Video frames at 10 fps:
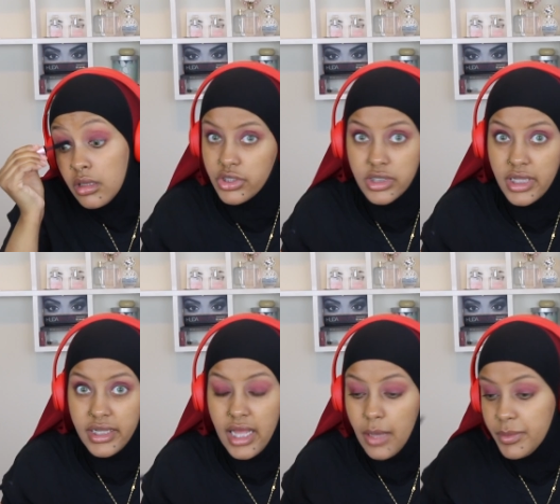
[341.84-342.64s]
Just
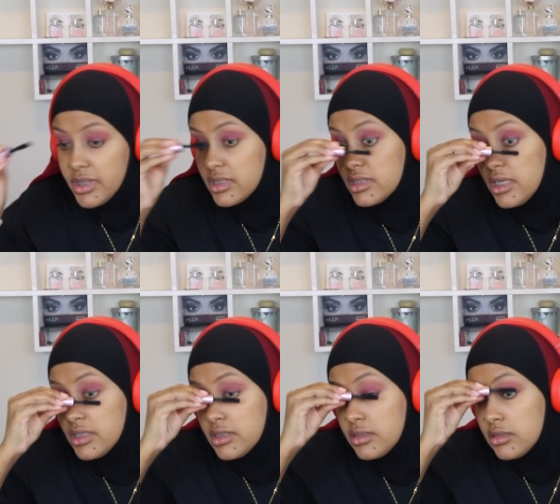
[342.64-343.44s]
ain't happening,
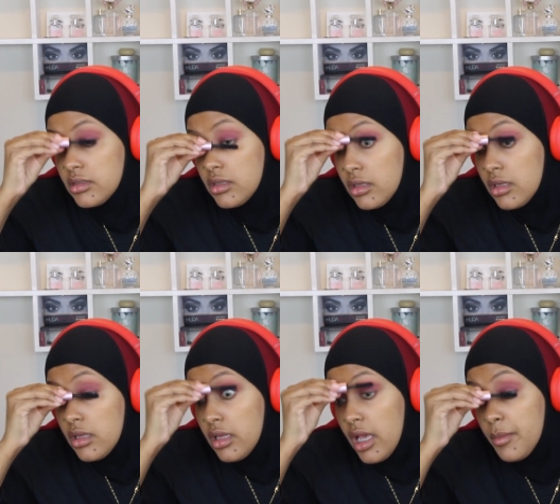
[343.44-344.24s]
sis.
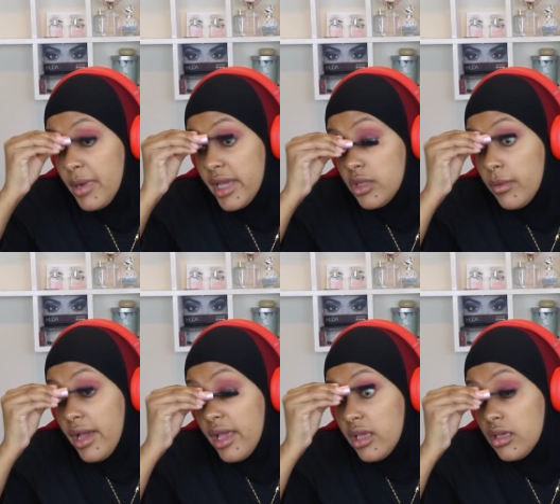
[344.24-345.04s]
And by the
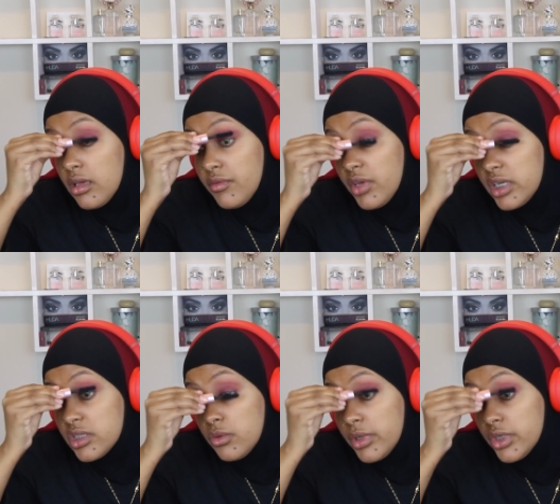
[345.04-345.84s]
way, if you guys
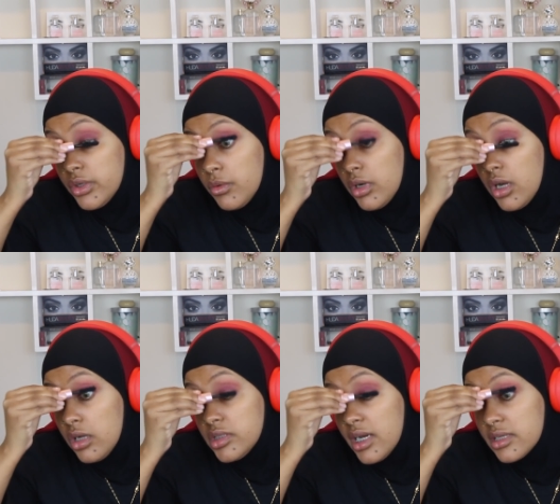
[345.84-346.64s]
are wondering what
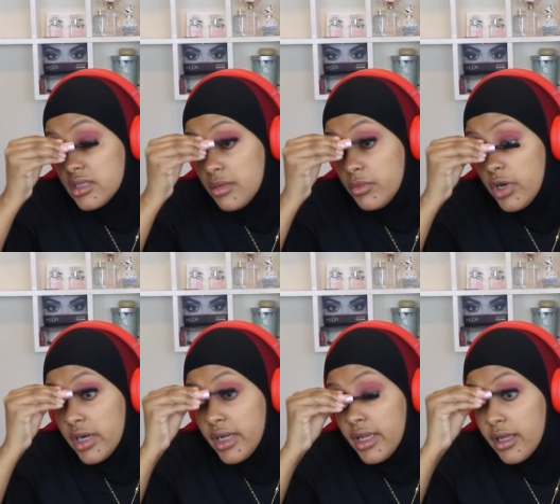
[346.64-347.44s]
contacts I'm
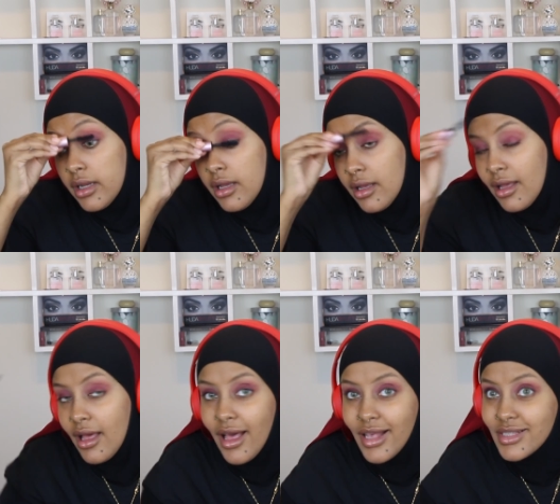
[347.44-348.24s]
wearing,
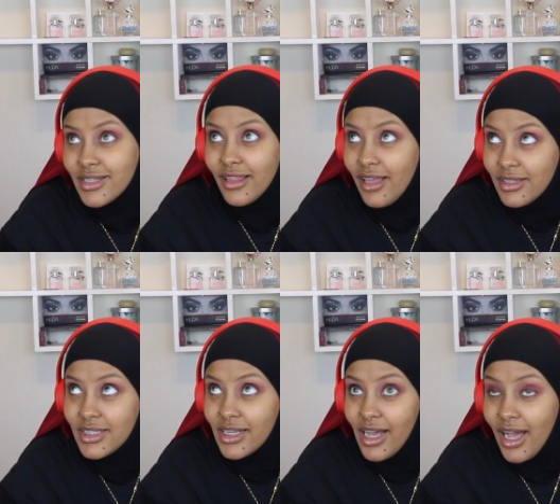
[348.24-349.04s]

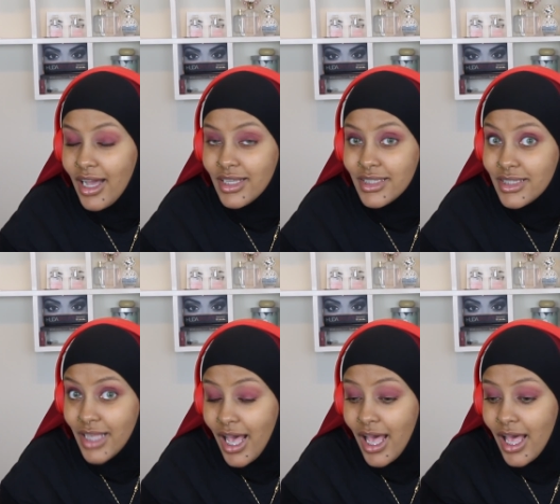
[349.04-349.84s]
SOLOTICA
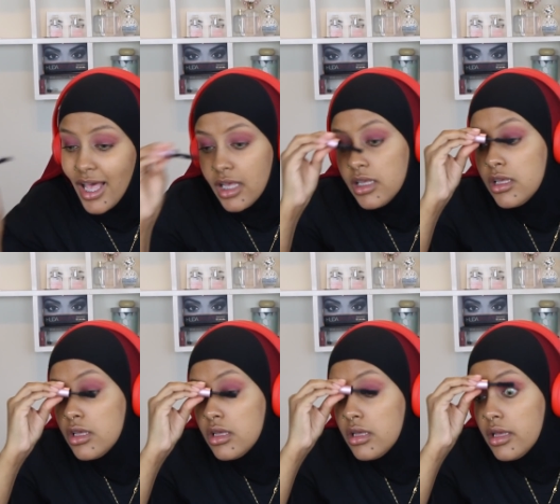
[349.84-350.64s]
inside.
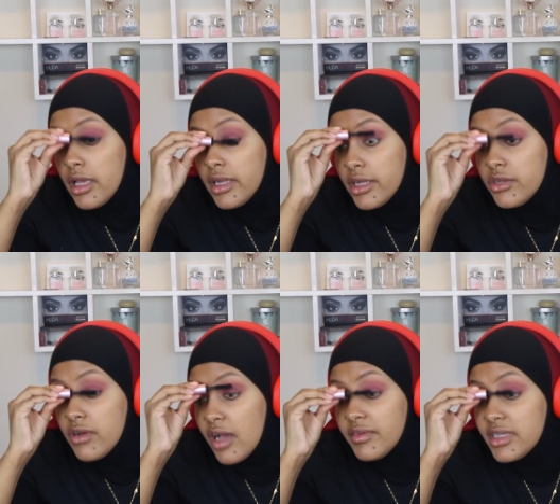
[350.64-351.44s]
And I do
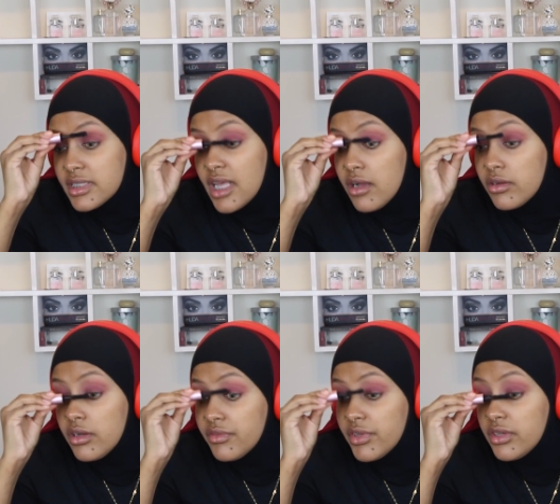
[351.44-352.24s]
have a discount
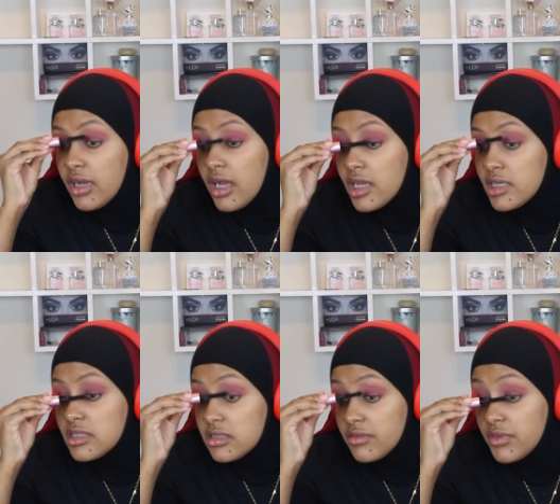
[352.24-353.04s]
code for you
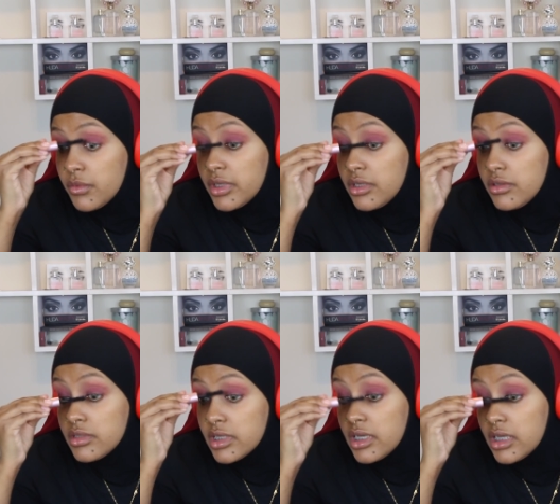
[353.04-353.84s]
guys if you want to
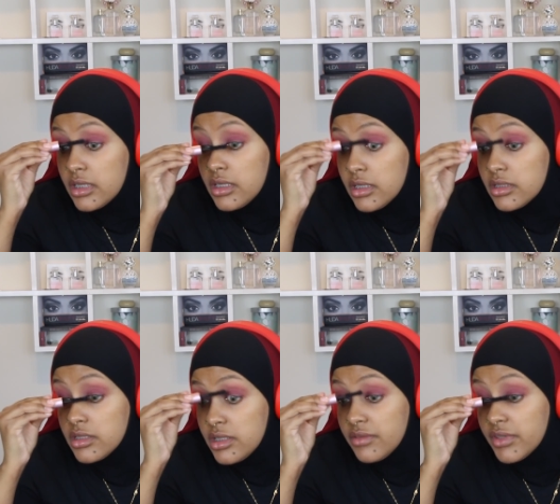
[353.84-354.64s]
use it. It's
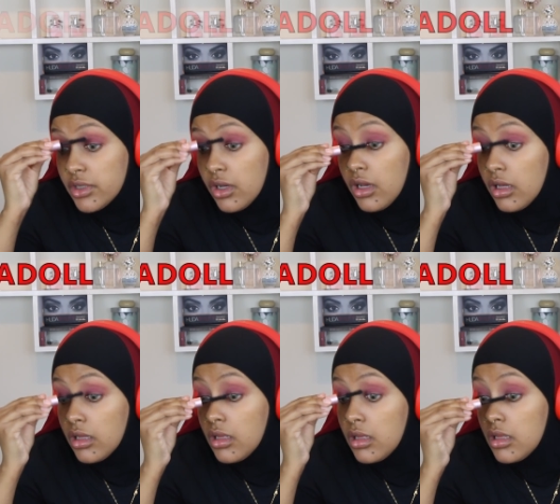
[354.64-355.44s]
DivaDoll.